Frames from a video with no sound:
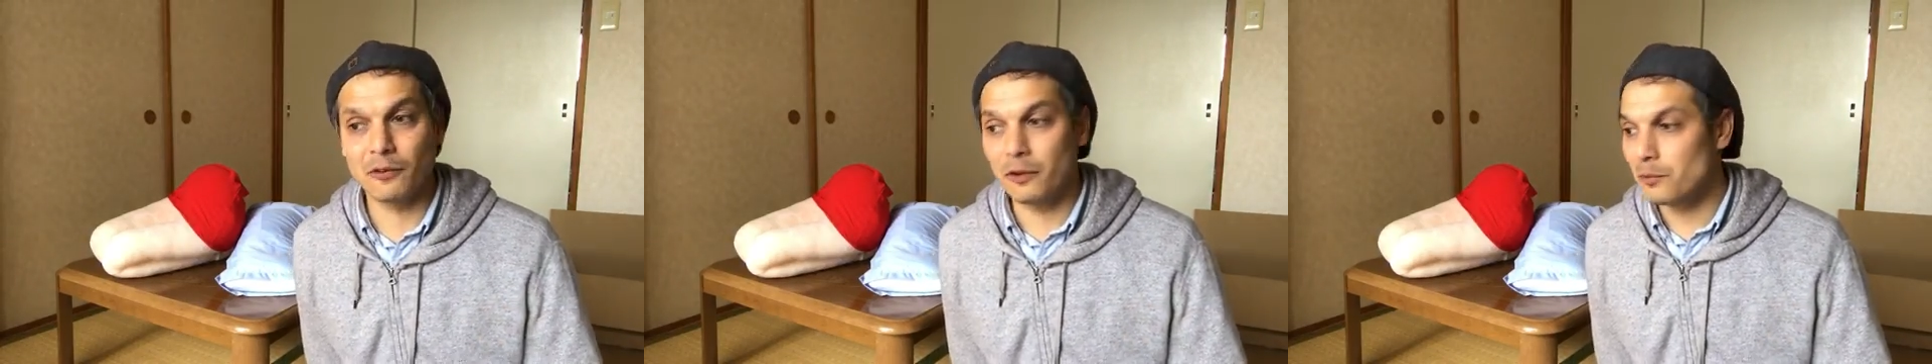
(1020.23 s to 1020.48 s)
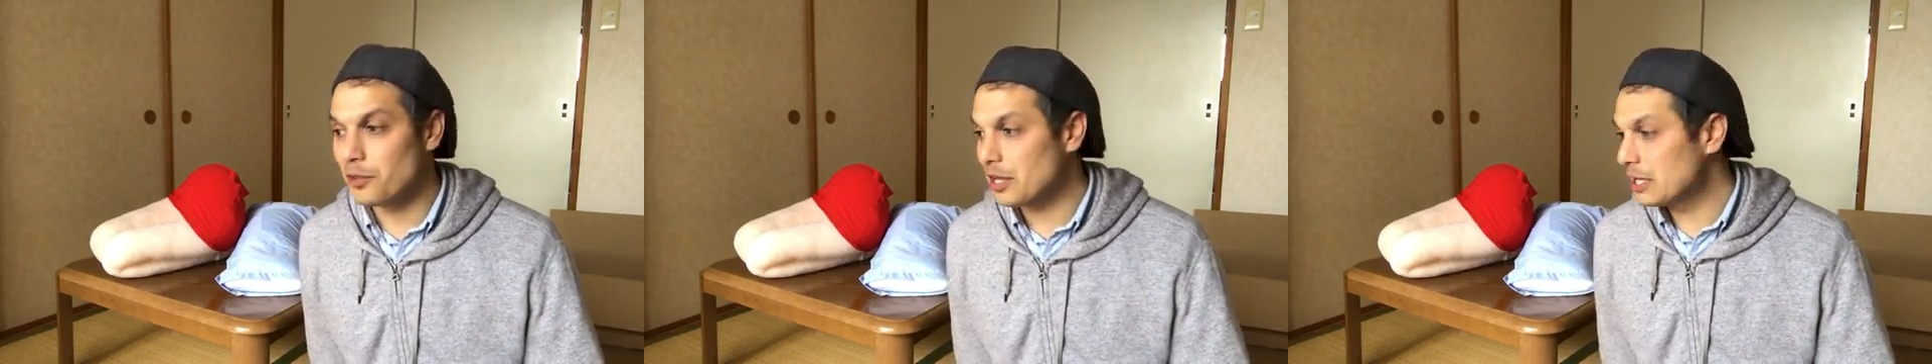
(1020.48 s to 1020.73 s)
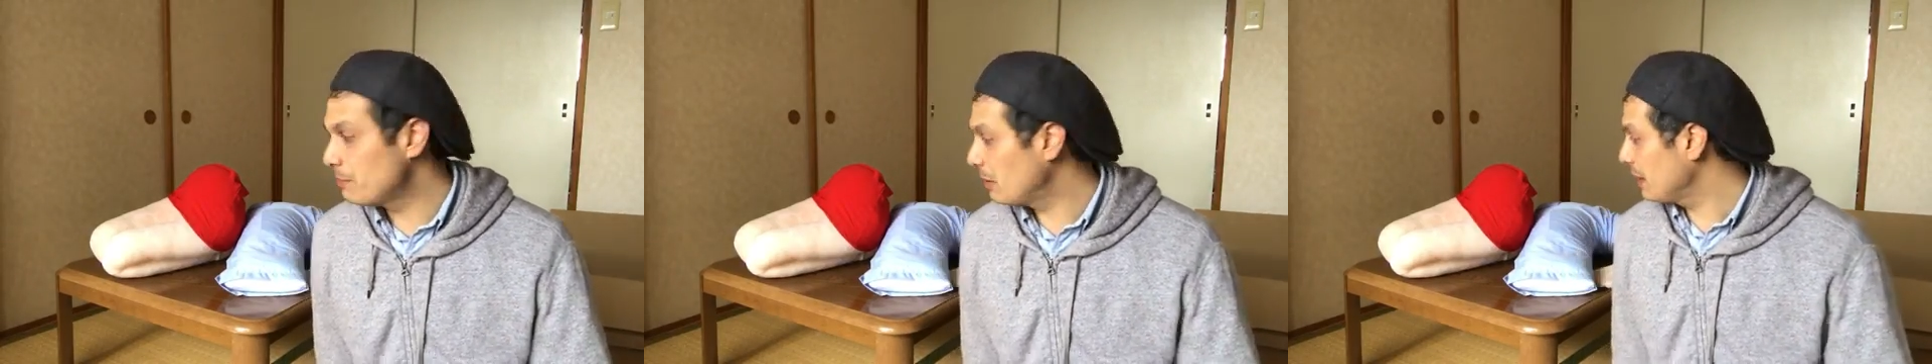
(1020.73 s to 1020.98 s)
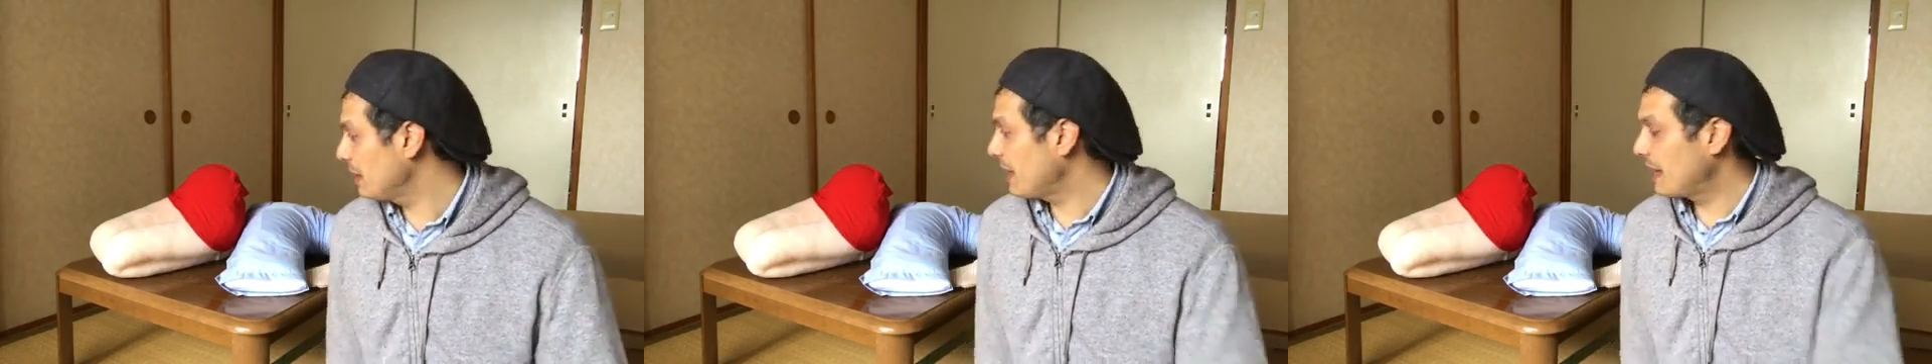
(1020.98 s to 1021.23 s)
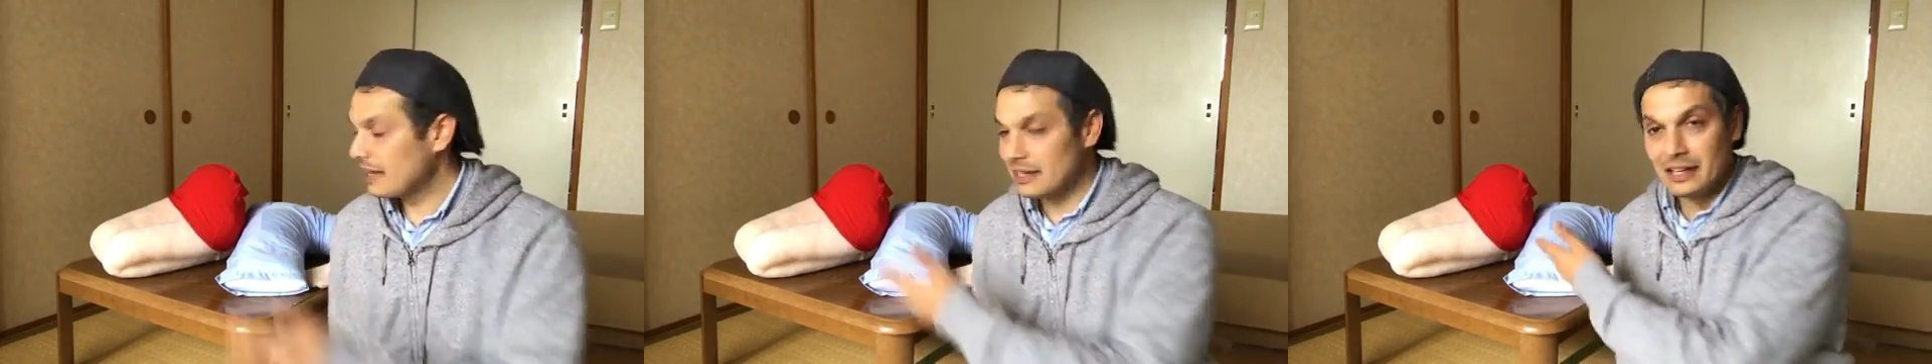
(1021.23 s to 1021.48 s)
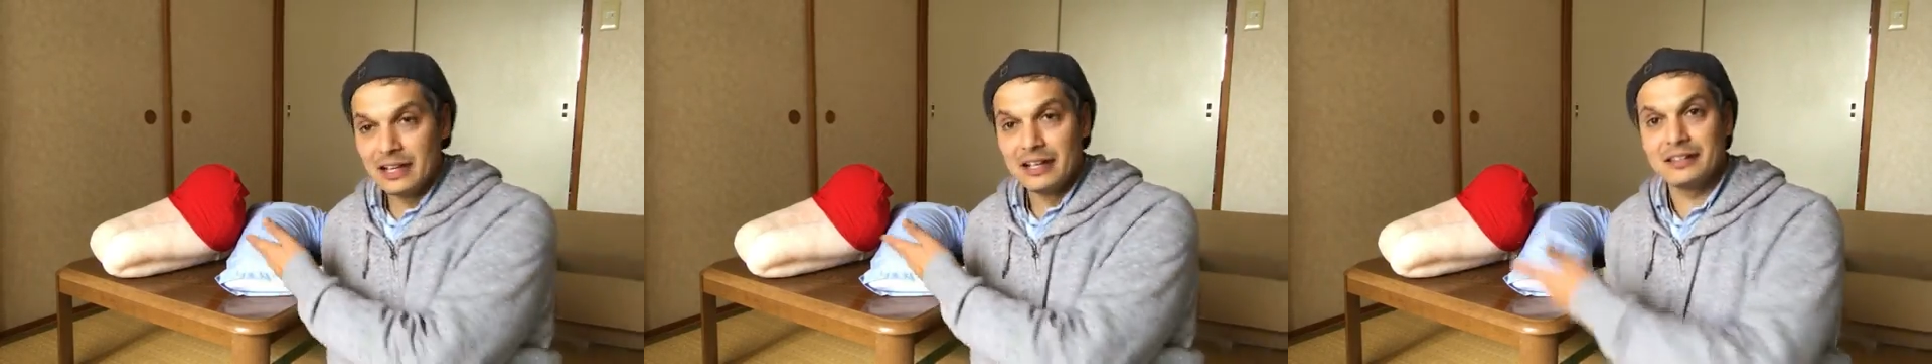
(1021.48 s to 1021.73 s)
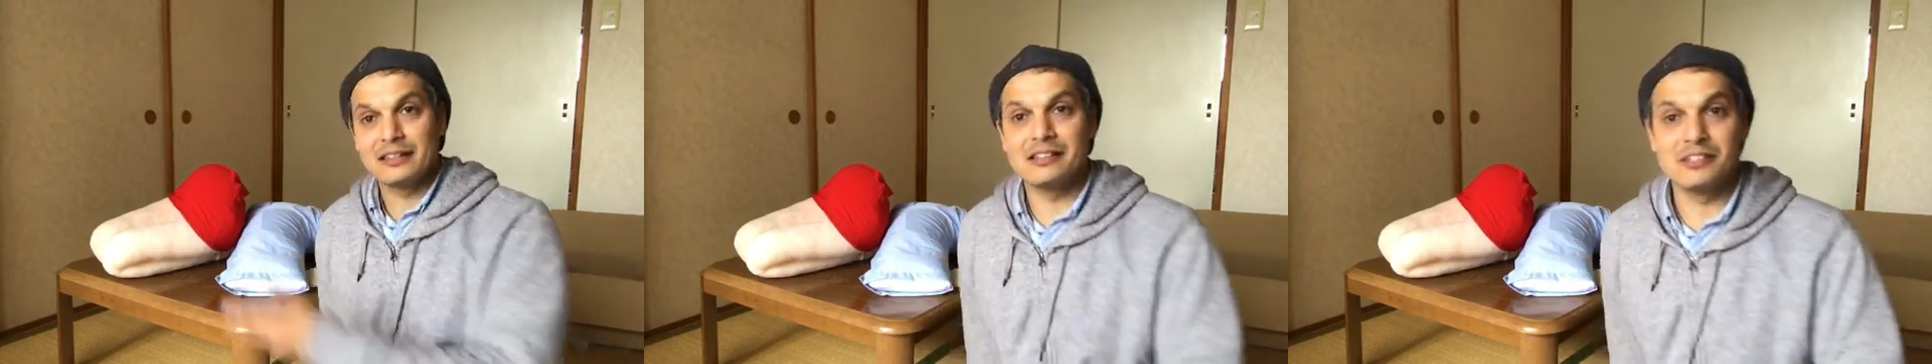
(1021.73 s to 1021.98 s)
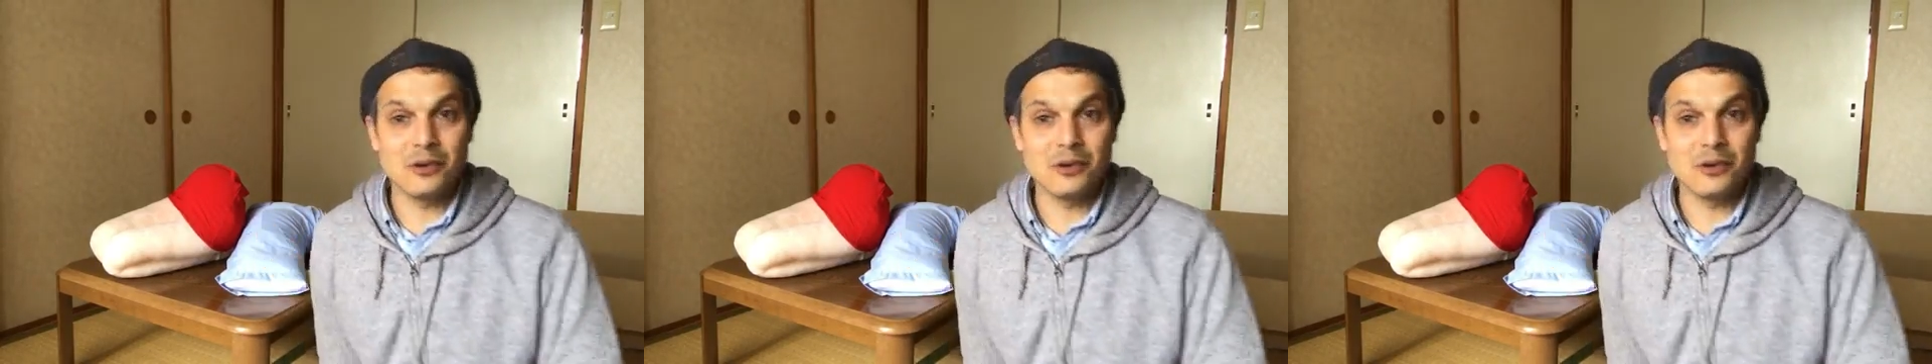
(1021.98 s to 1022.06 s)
with anybody and you